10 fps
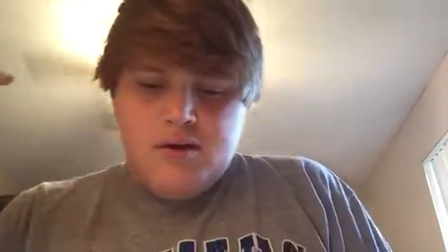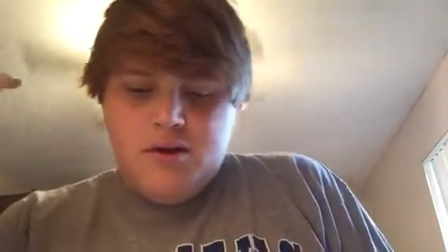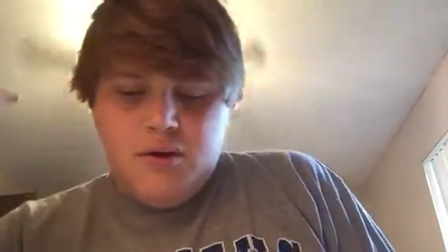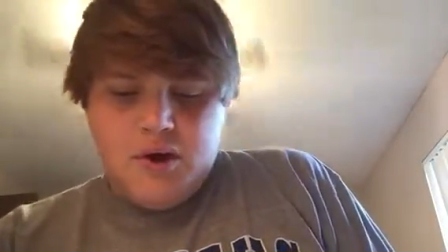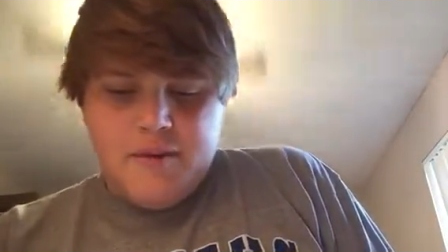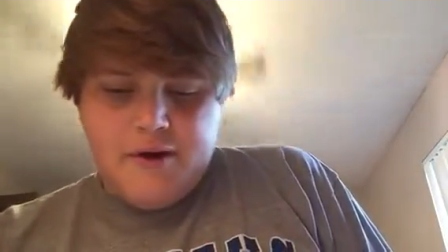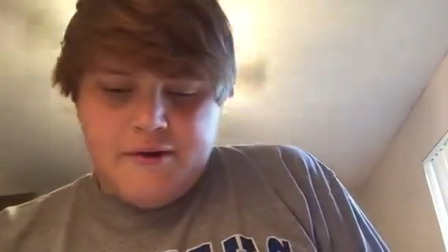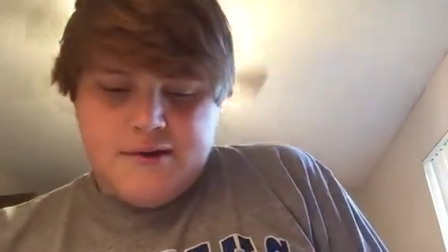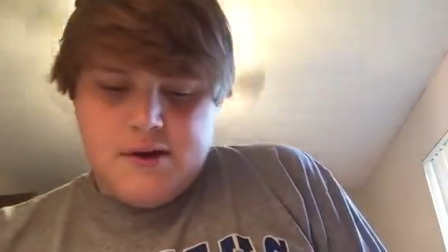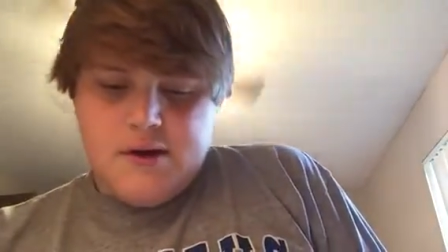I'll do one
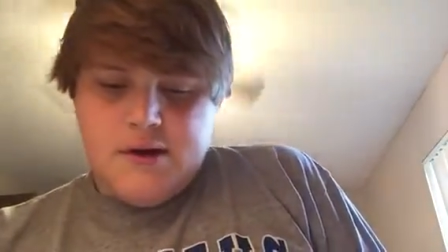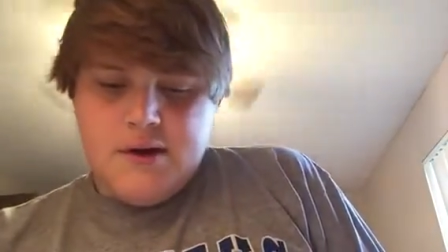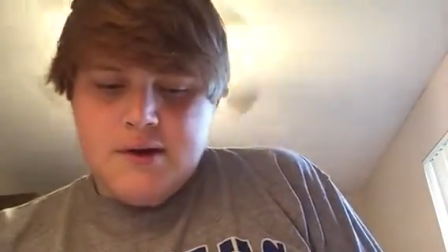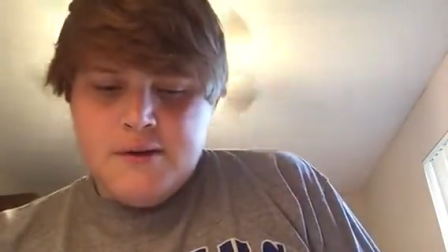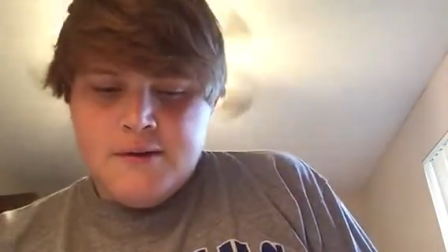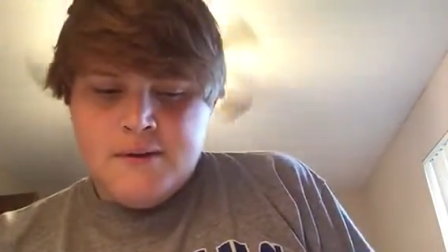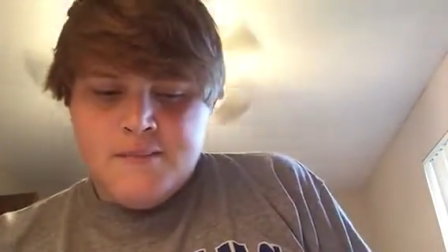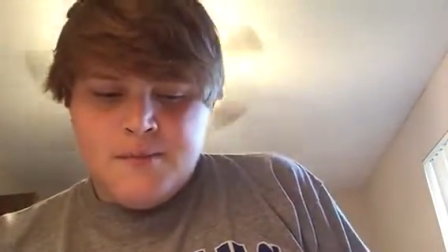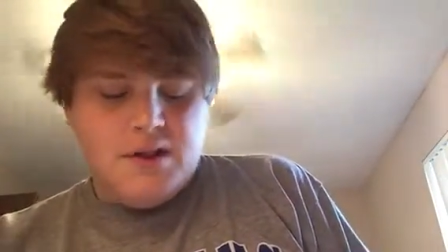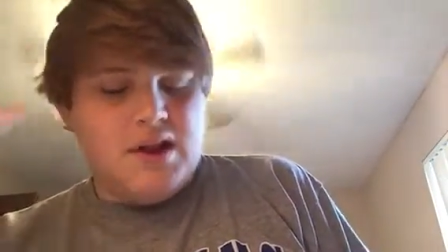about uh,
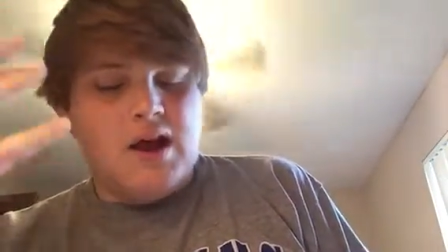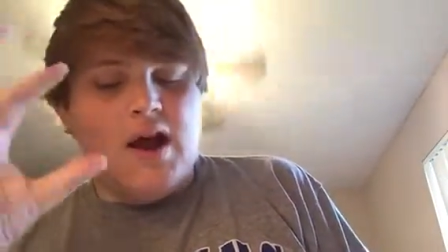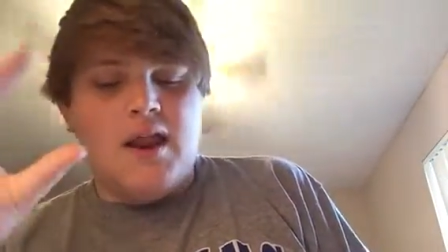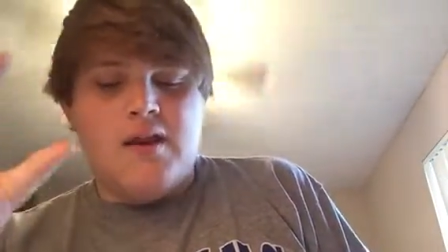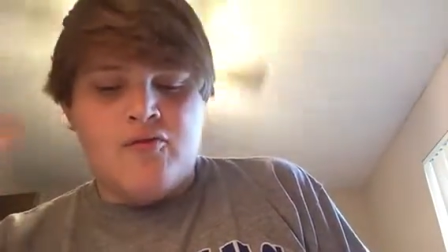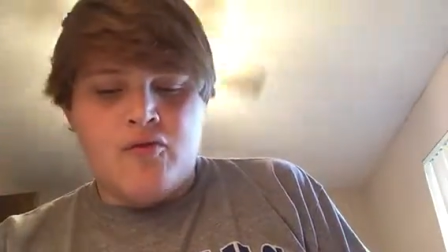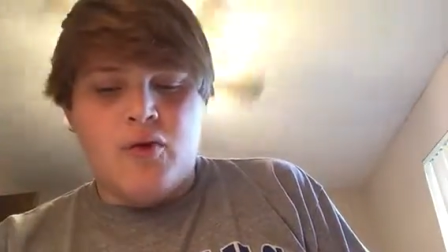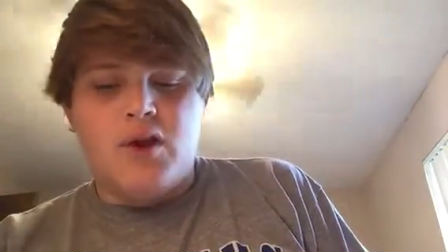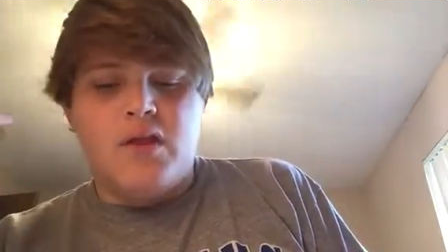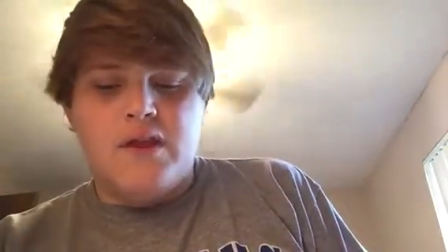Lacan and
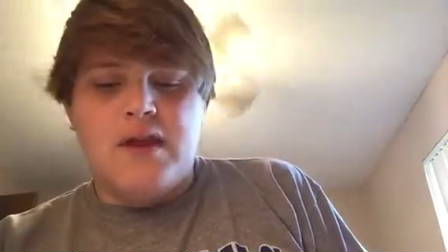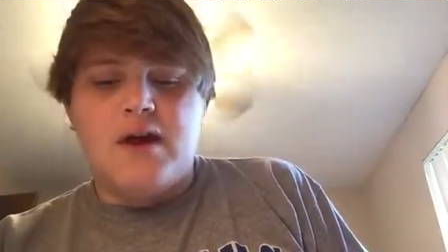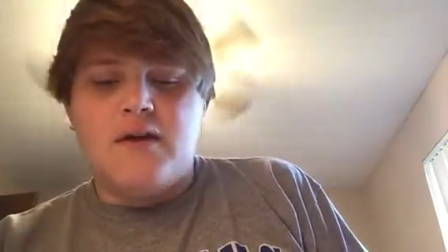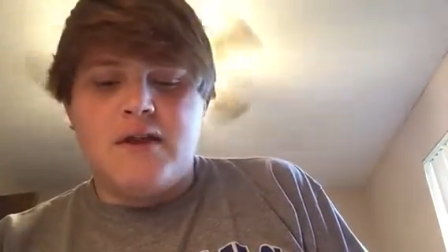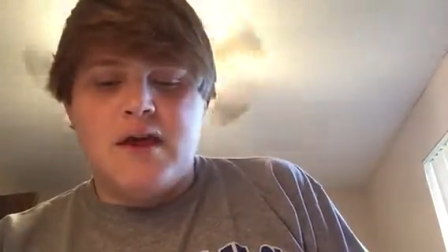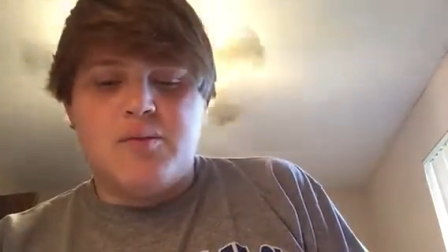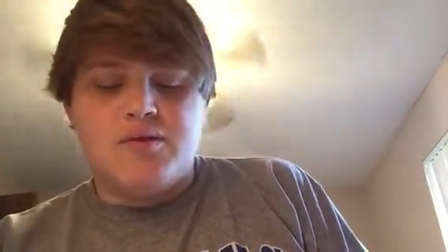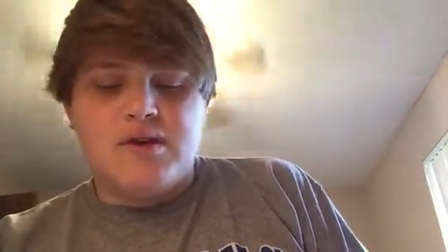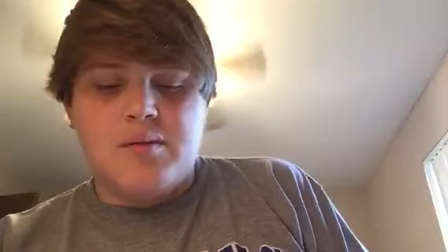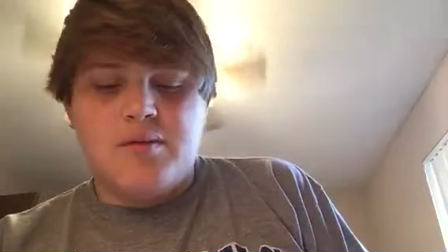Freud on the on the
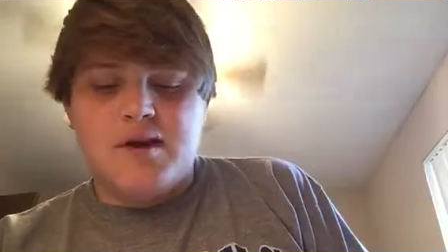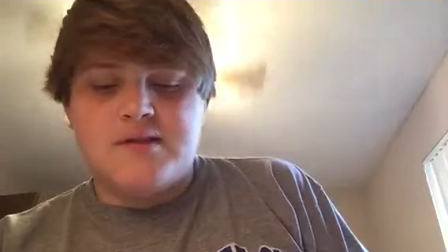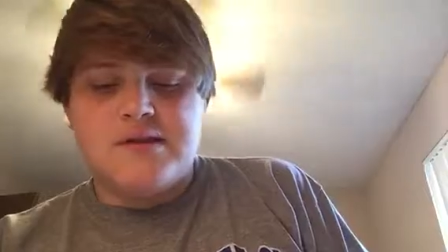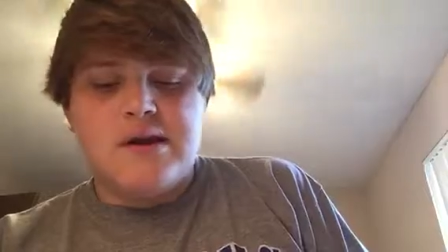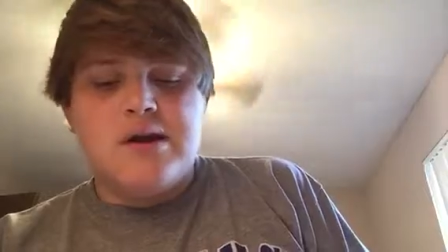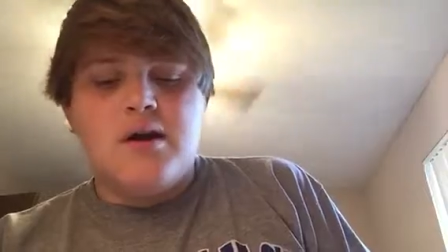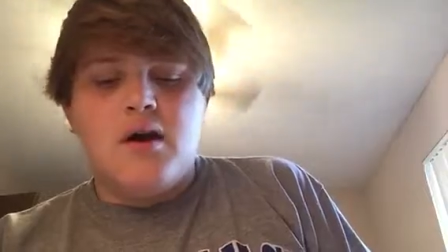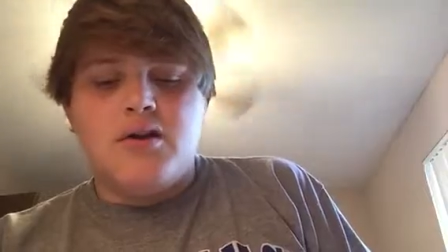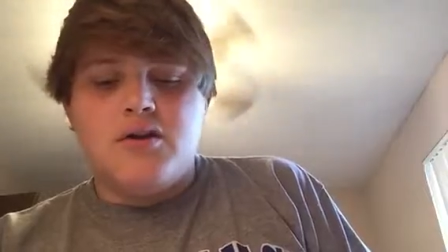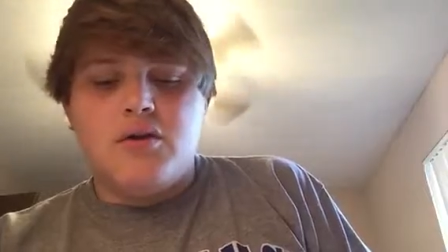Oedipus complex.
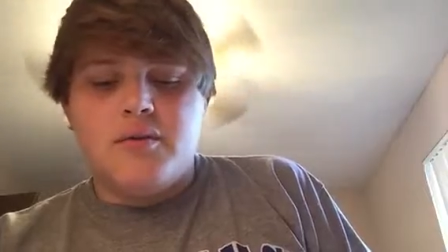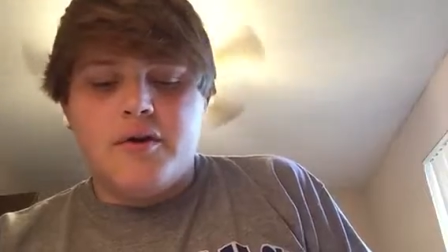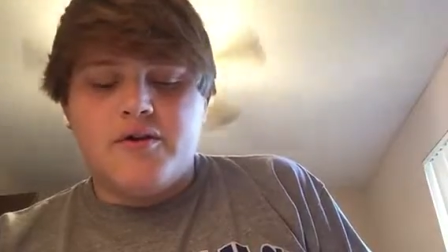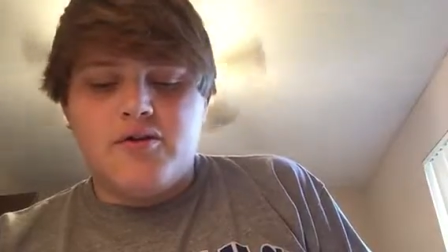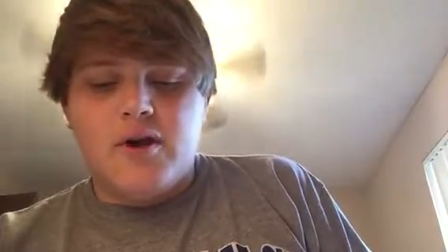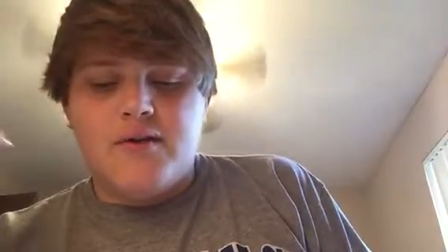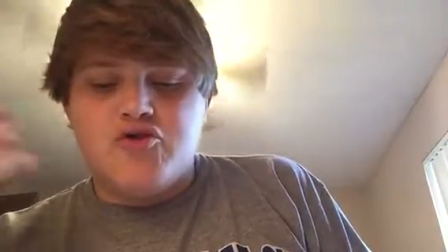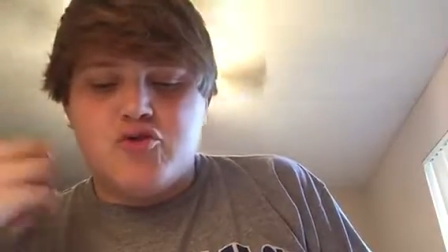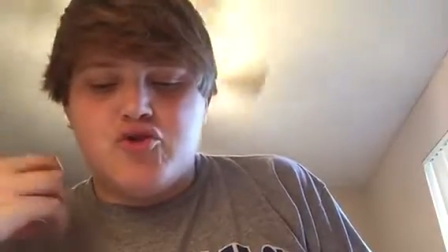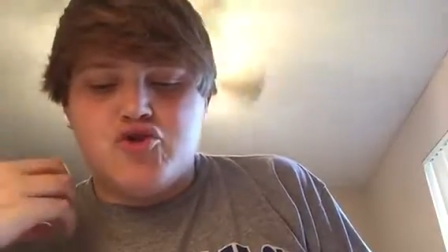I'll do one about dry
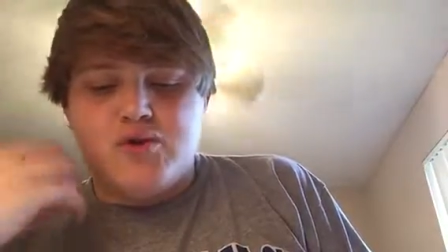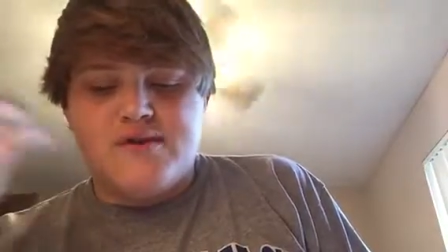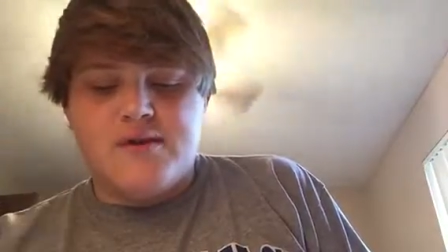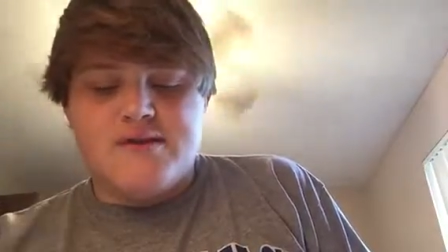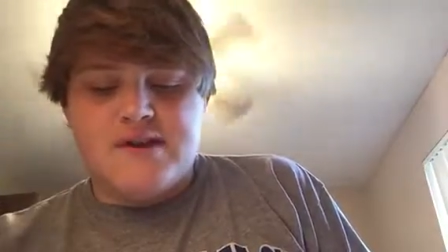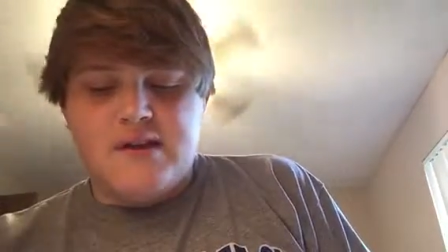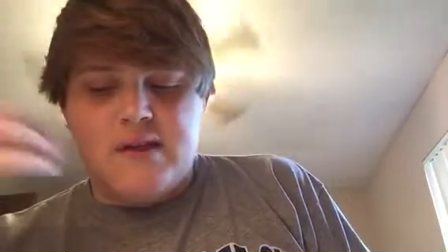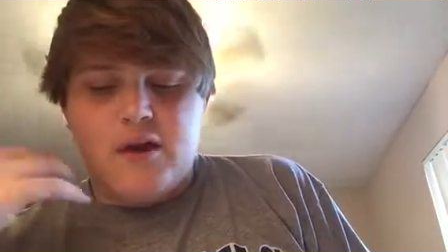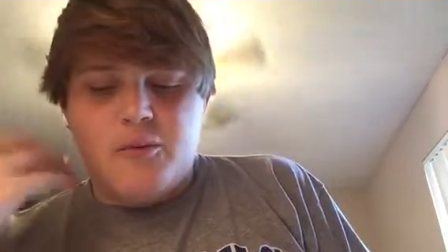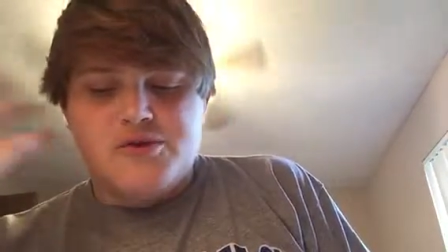jouissance and
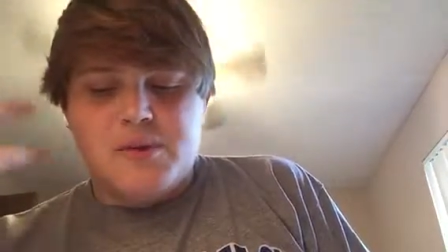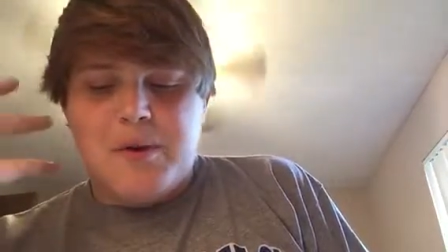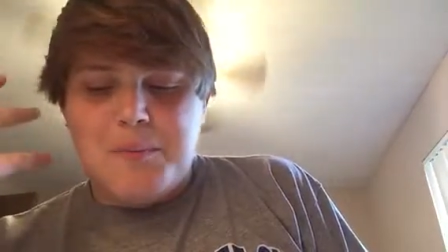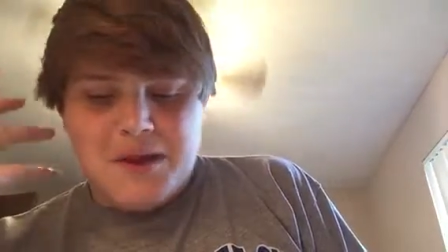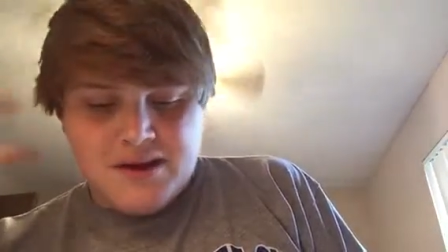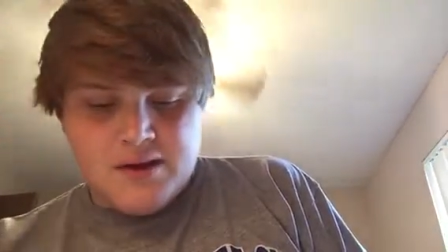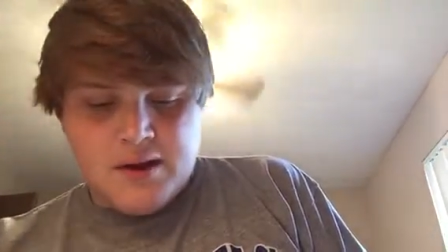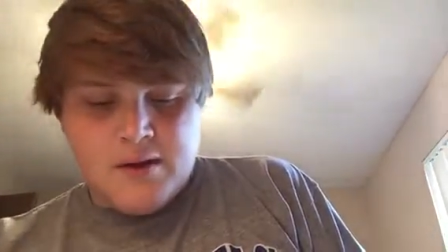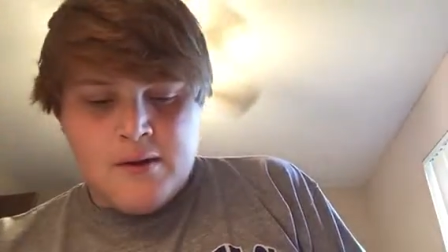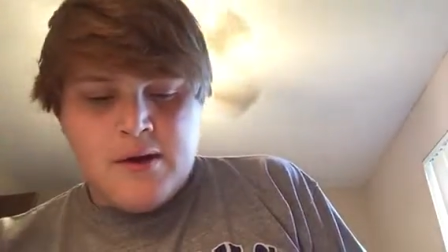the objet
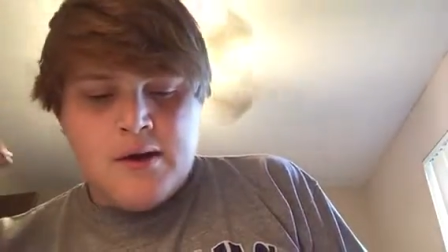petit.